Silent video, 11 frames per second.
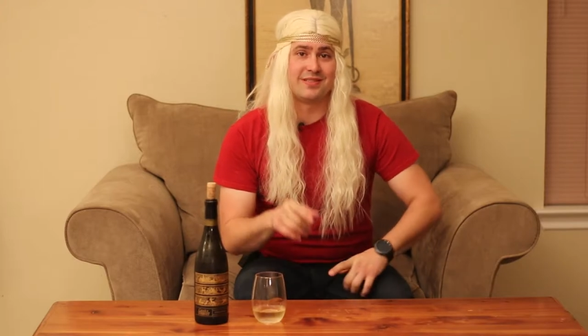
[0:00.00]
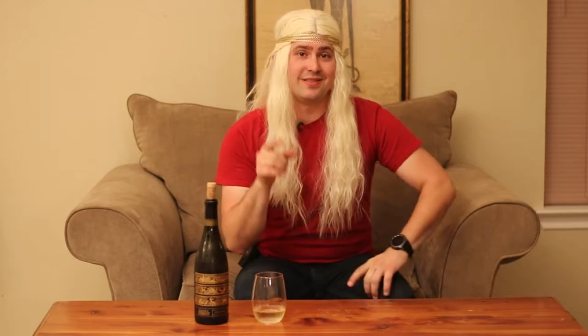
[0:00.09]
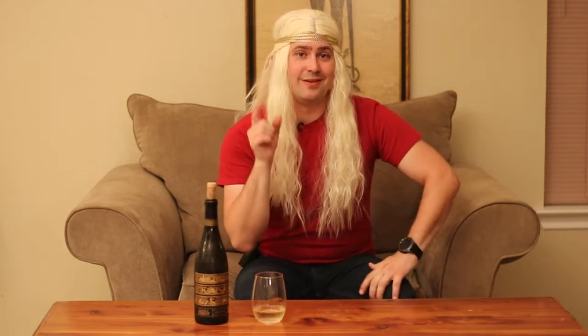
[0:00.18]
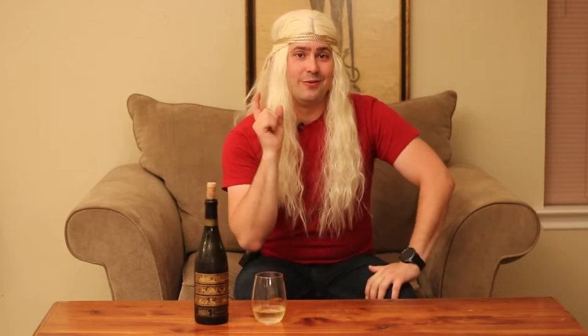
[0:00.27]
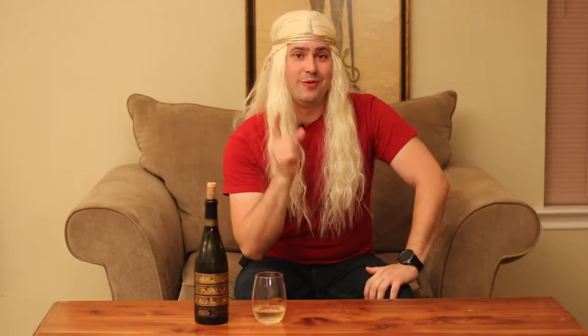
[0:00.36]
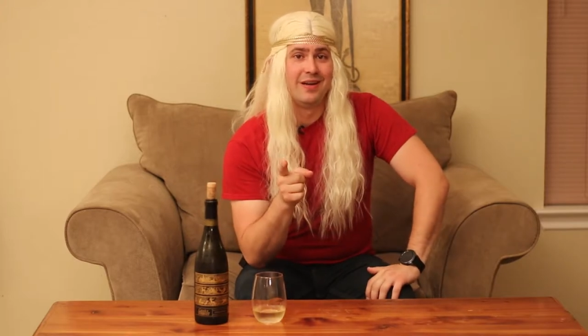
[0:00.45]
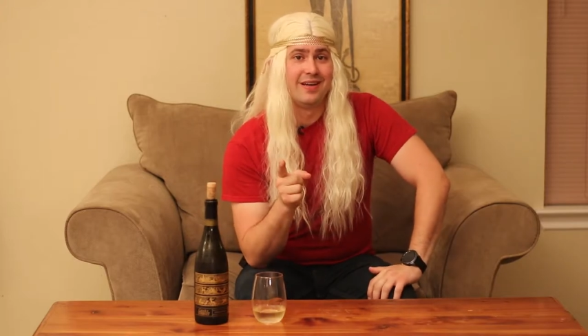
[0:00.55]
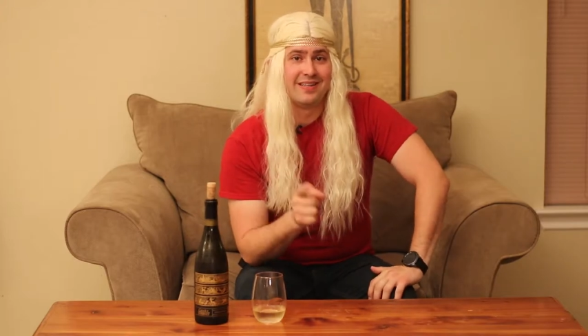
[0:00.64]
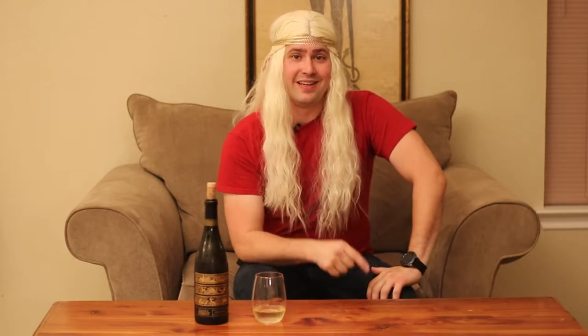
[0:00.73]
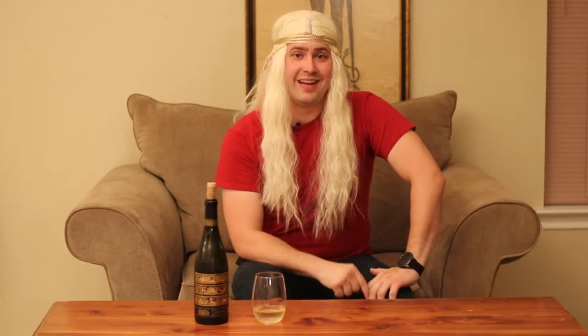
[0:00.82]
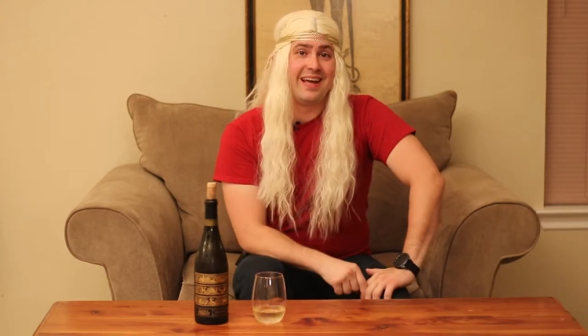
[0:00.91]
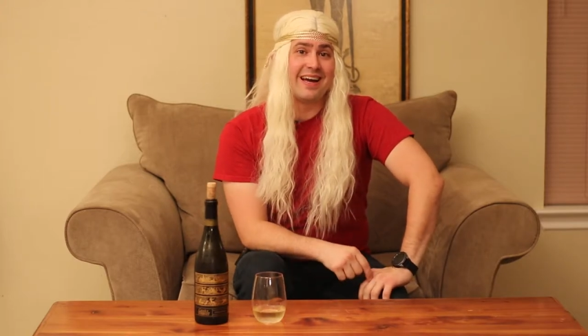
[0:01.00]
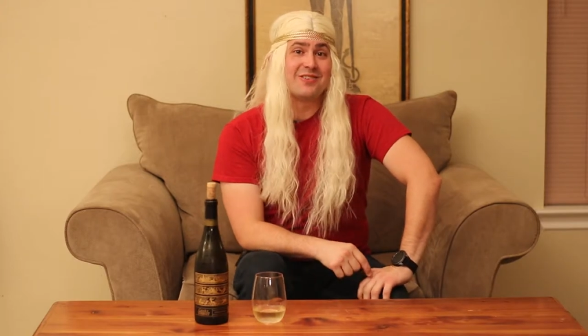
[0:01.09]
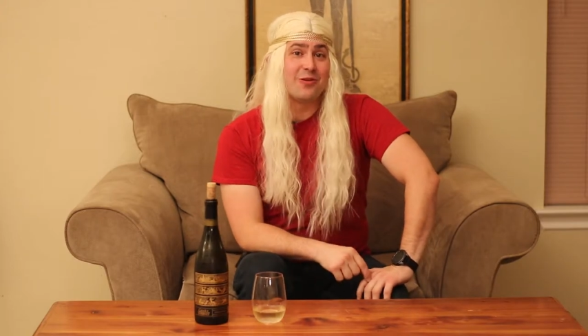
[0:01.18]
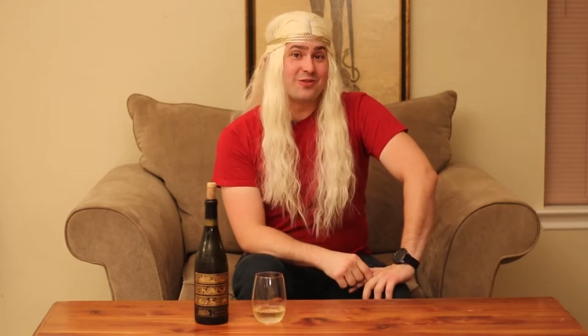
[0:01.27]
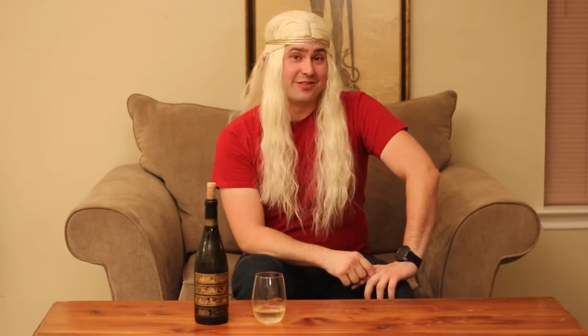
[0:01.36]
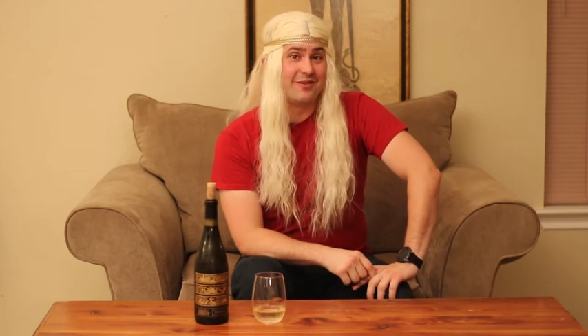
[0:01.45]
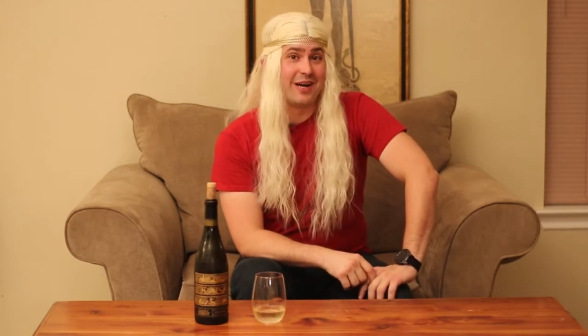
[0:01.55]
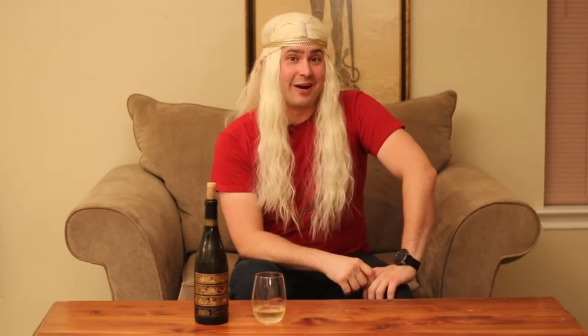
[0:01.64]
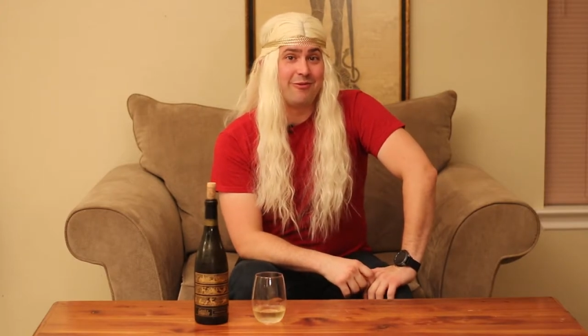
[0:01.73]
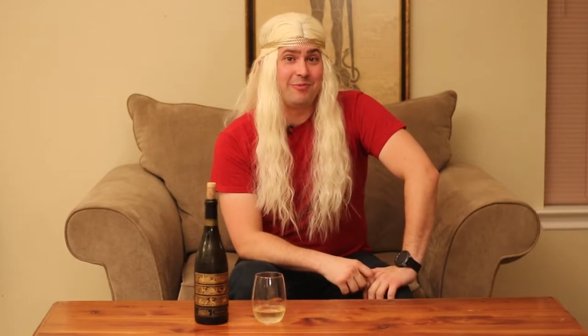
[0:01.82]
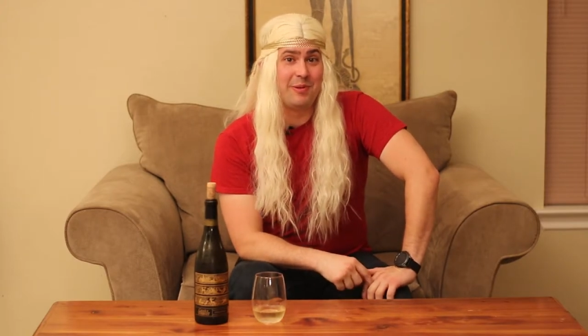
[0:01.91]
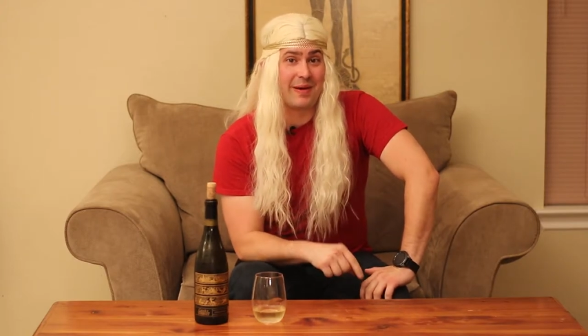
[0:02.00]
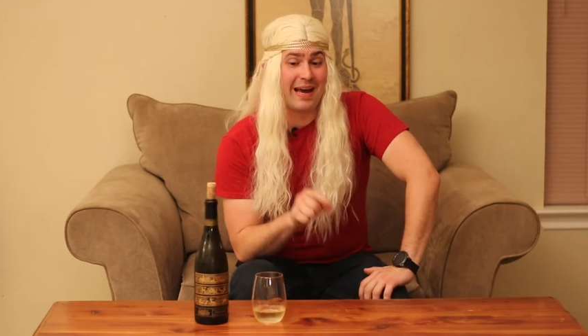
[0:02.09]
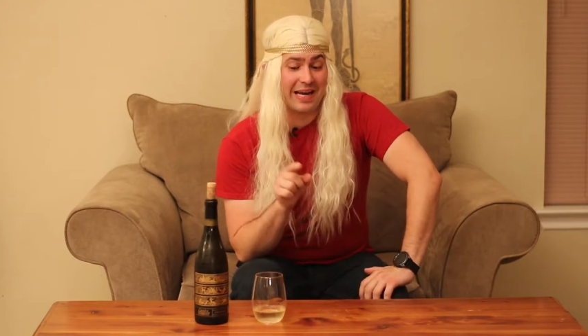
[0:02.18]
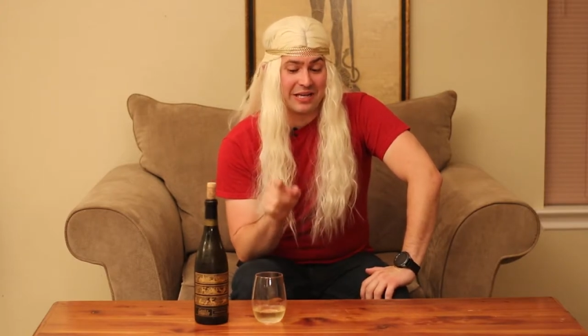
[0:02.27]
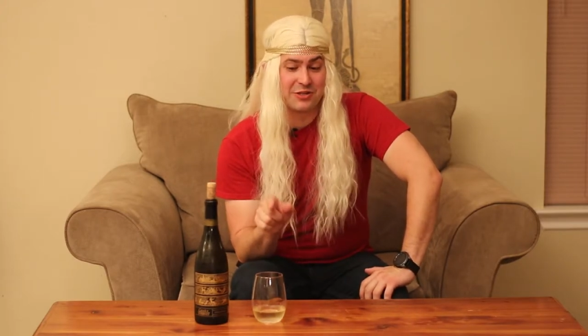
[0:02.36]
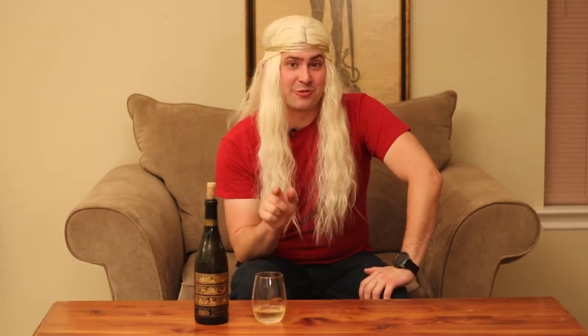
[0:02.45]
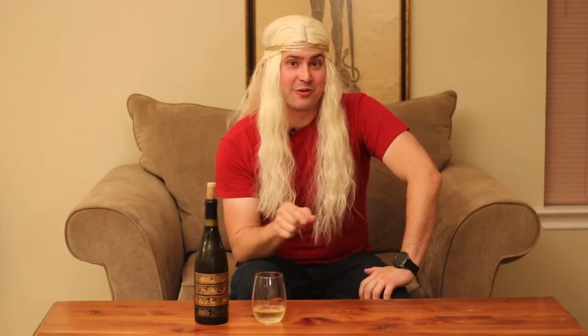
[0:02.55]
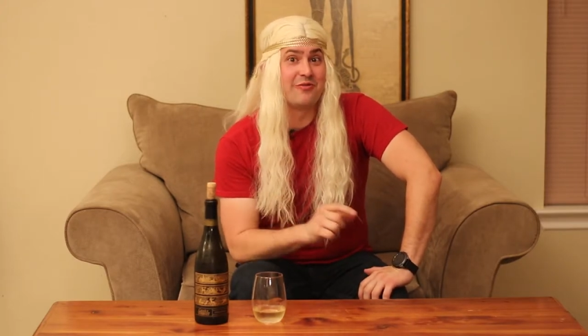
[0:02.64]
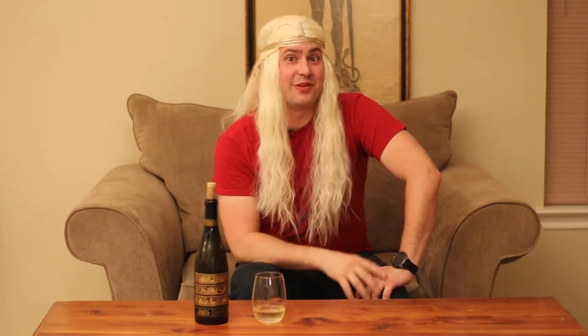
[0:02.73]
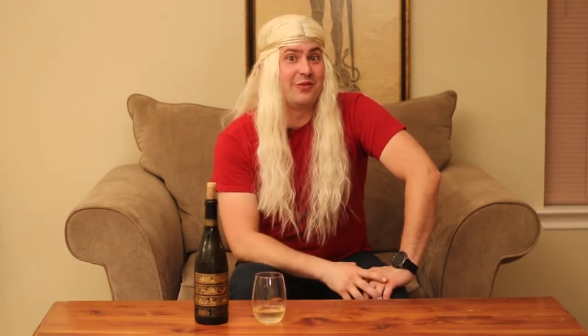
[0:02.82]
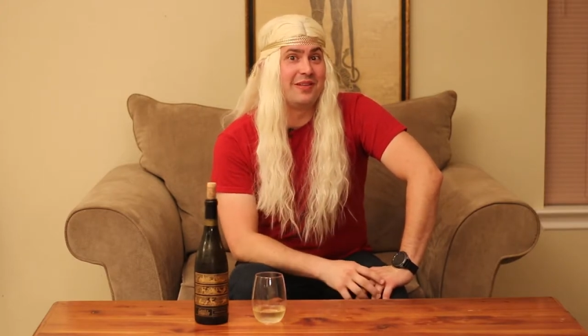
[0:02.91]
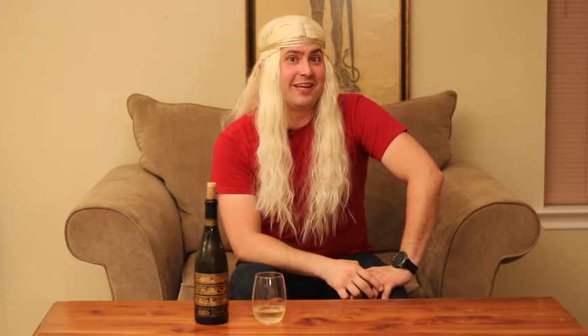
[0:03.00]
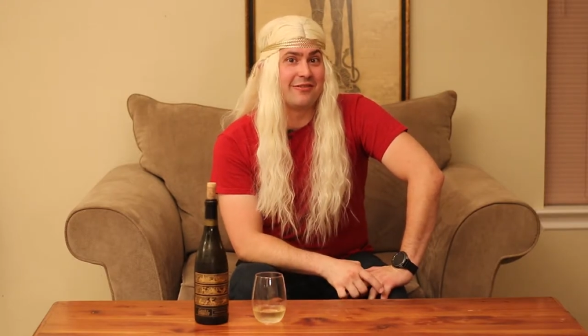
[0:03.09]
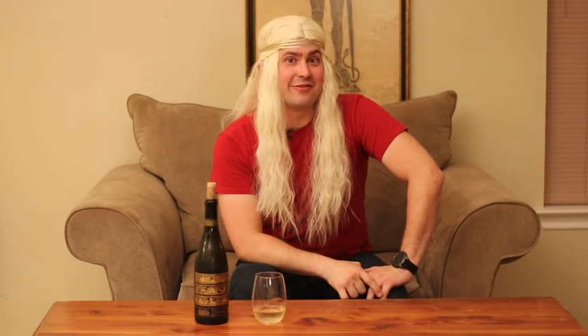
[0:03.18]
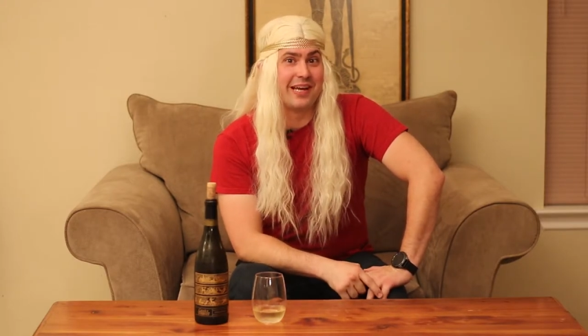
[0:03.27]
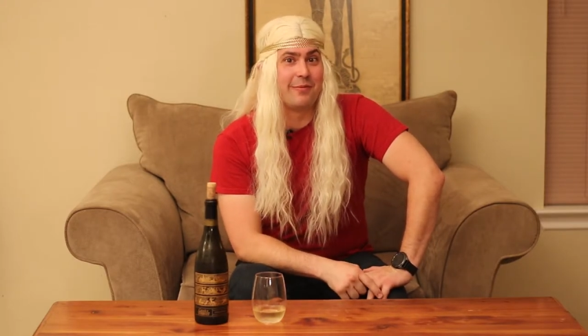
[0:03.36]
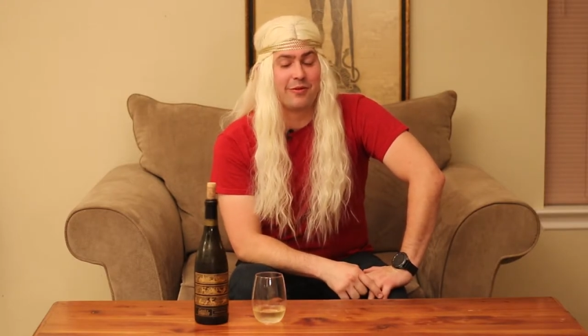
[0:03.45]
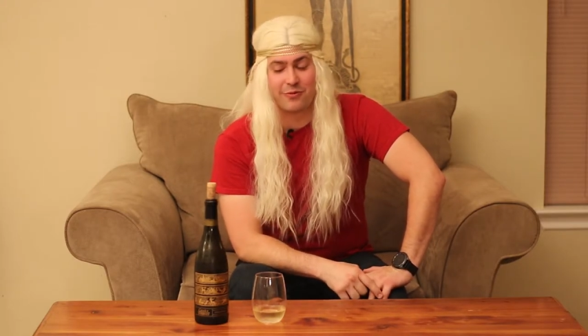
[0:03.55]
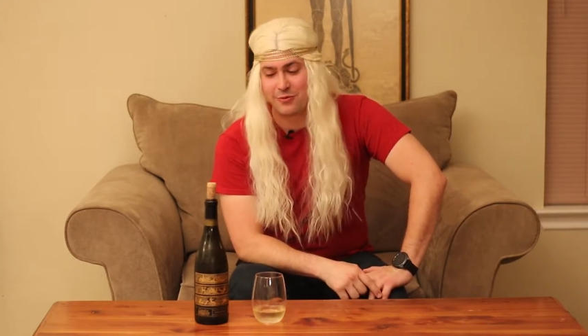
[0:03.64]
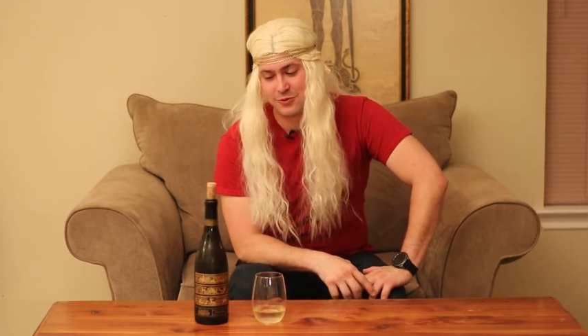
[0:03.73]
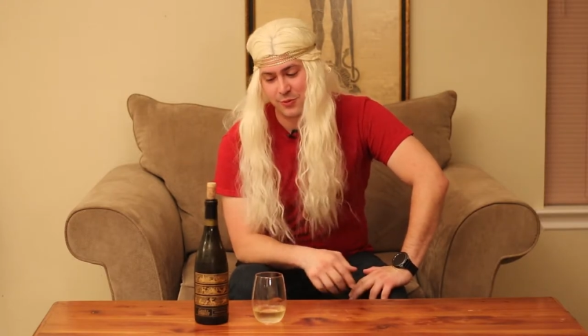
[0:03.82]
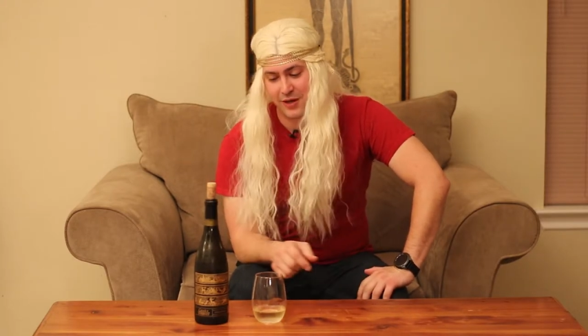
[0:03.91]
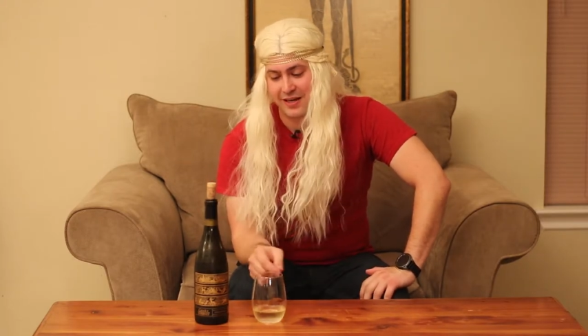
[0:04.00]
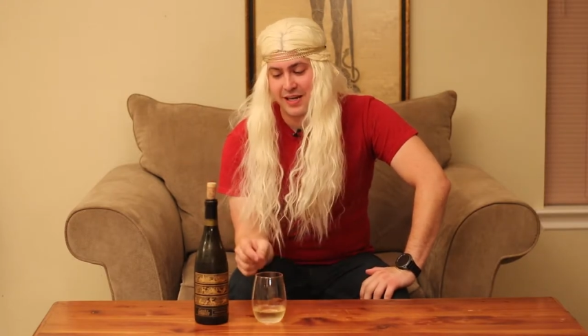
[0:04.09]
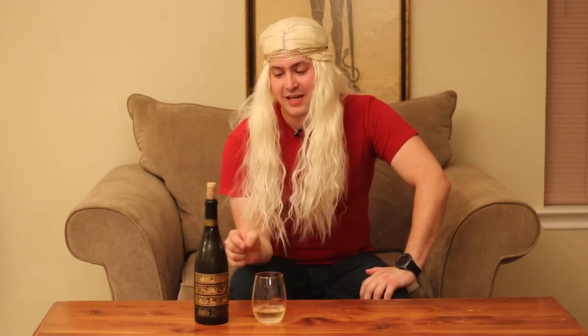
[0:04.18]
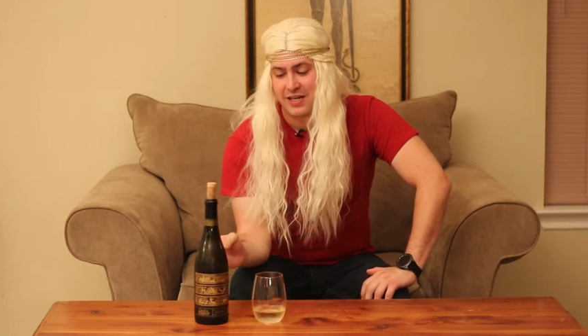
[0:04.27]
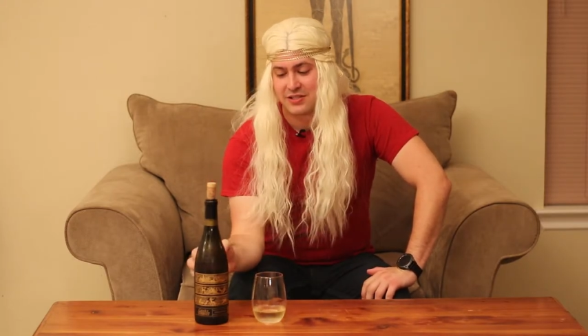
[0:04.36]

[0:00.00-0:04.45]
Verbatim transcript: So, today I told you I would be back to review the other Game of Thrones wine.